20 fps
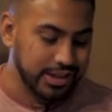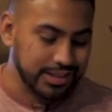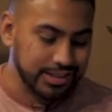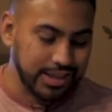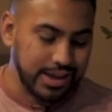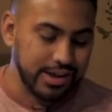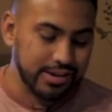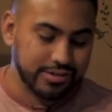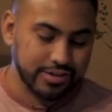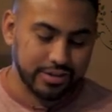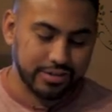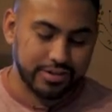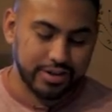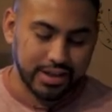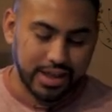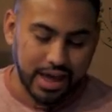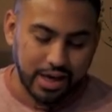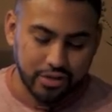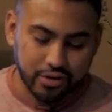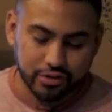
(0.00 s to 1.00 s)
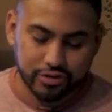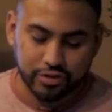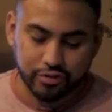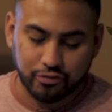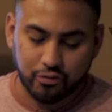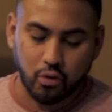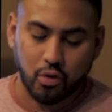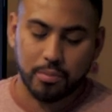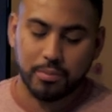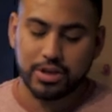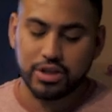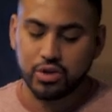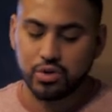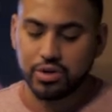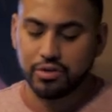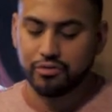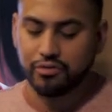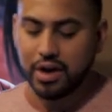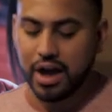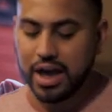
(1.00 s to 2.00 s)
linked together to form a
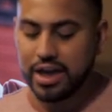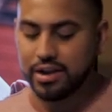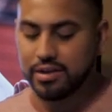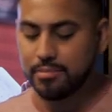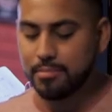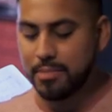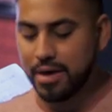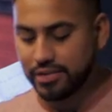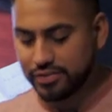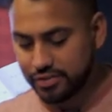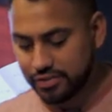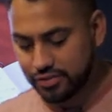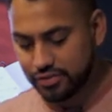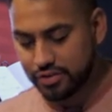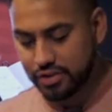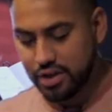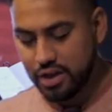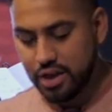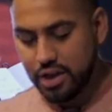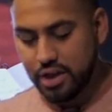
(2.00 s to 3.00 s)
unified message.